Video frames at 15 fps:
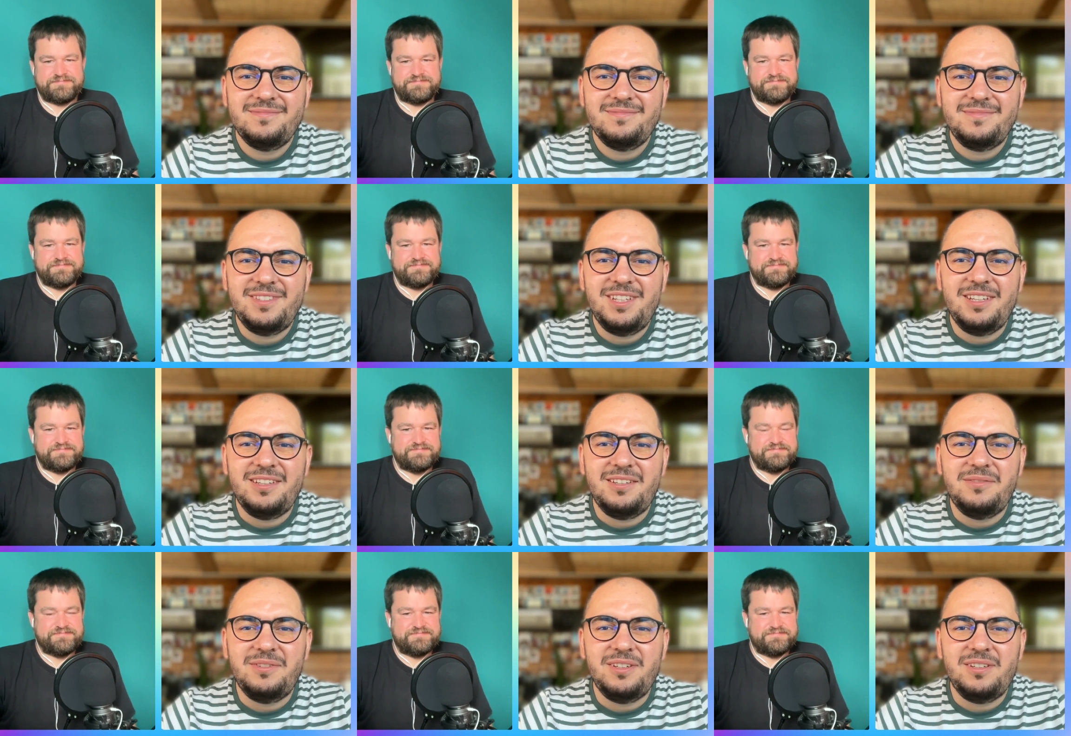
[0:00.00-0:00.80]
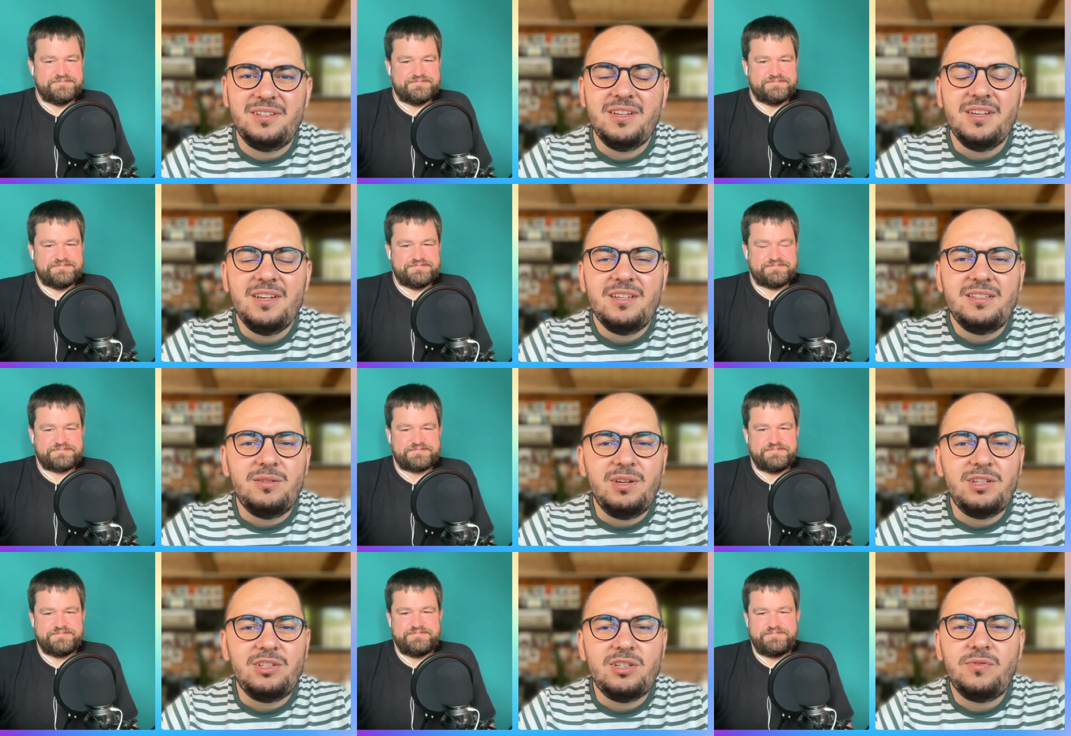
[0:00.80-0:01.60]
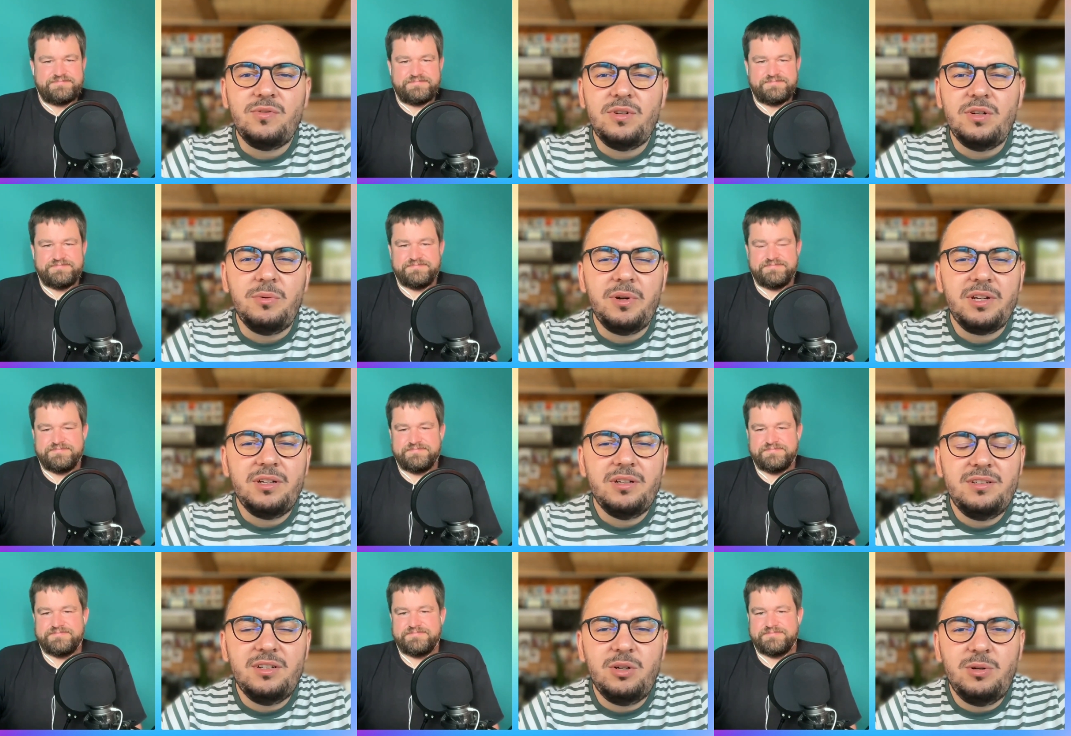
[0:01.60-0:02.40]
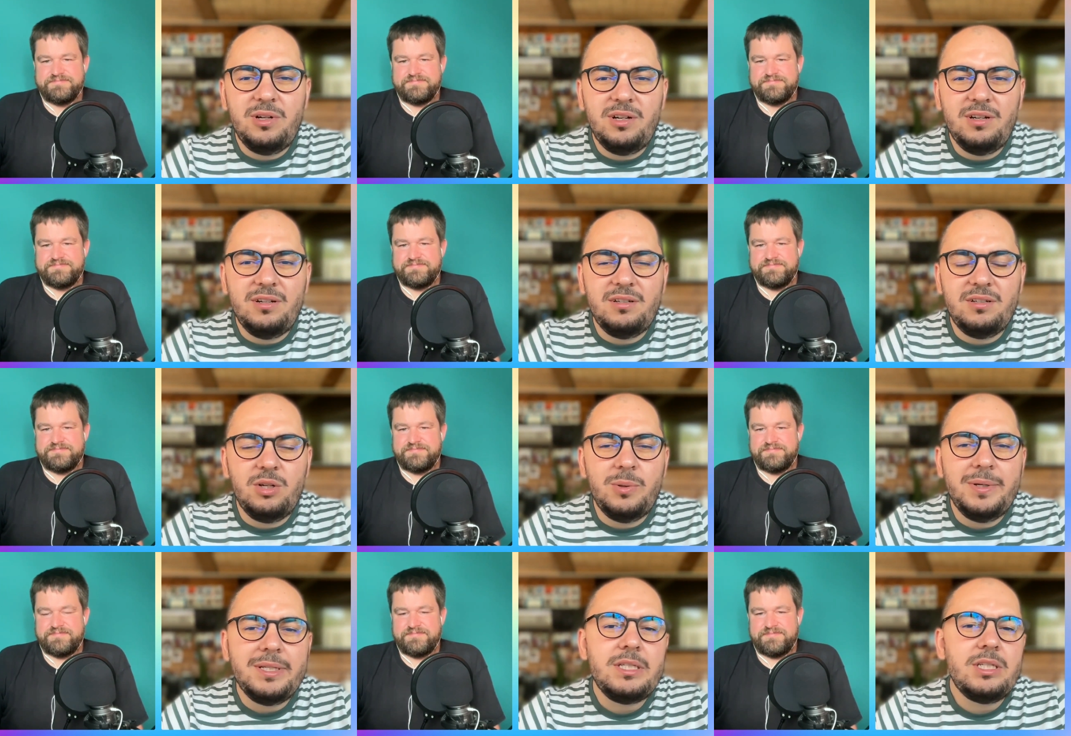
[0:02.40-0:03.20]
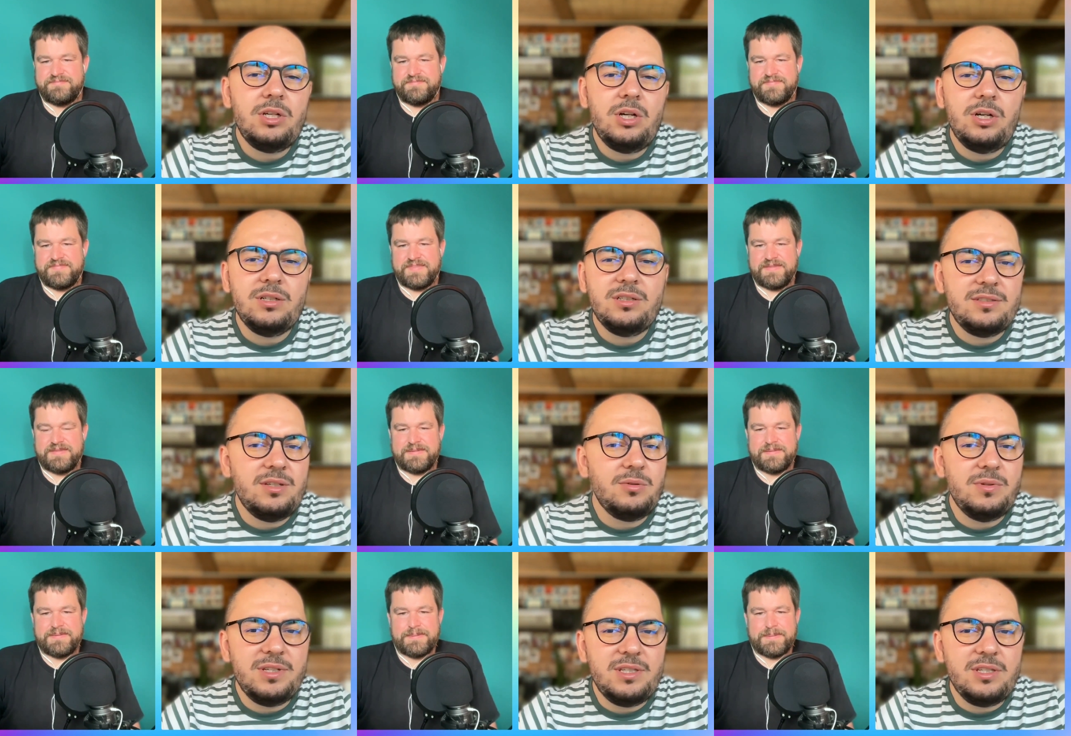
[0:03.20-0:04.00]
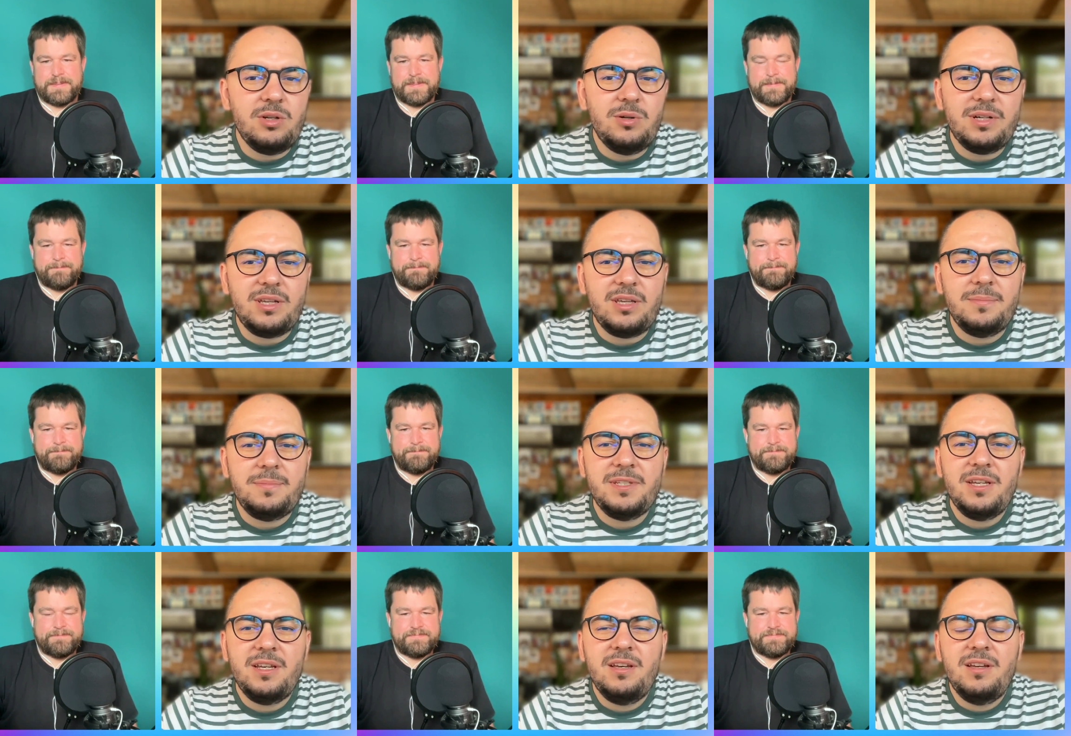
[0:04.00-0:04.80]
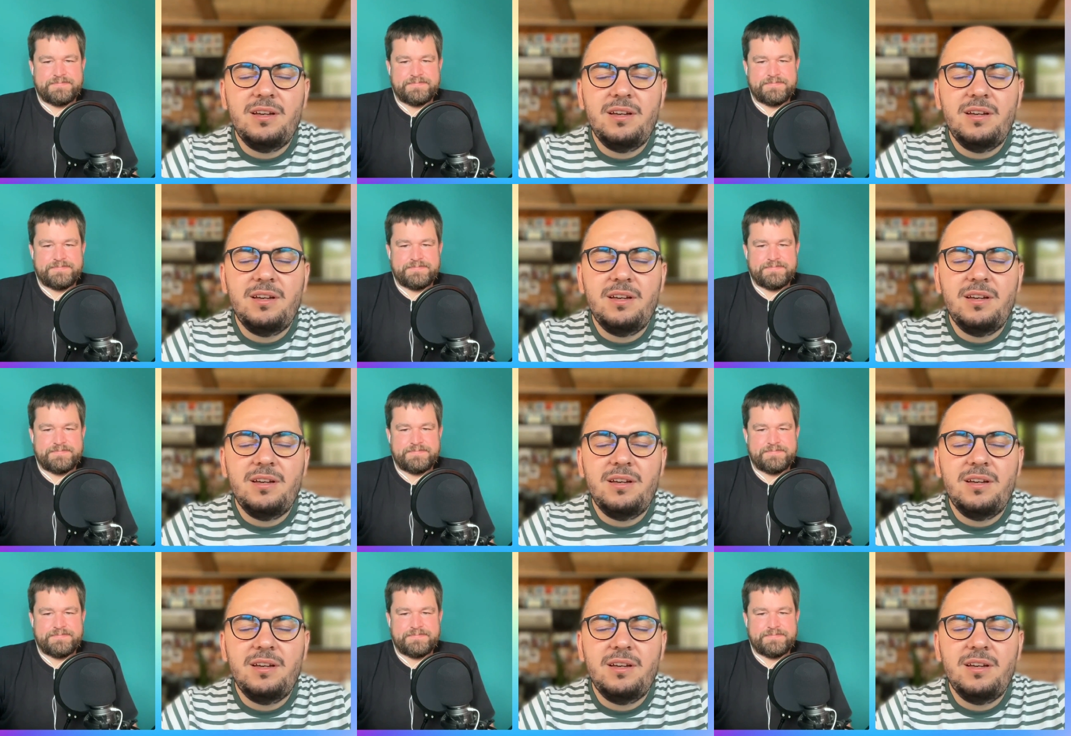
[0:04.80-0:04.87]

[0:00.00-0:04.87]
Speaker 1: Yeah, definitely. So yeah, just for the record, Noah Noah's talk. So it's Noah Gibbs.